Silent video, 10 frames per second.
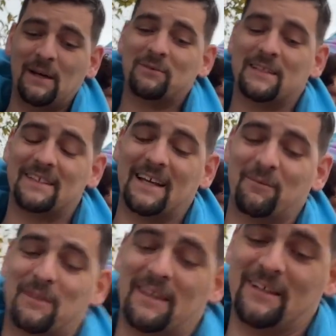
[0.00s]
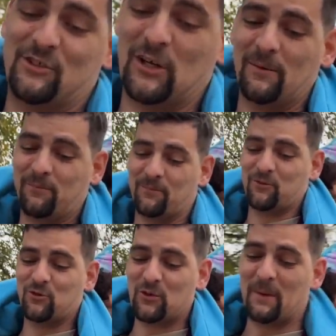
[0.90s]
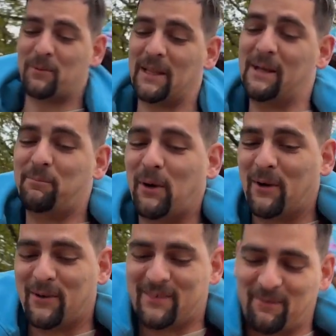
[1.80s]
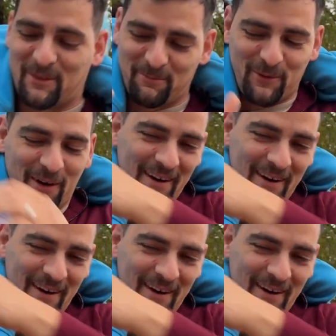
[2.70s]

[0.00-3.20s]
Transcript: I'm going to take him to the trampoline park or something more.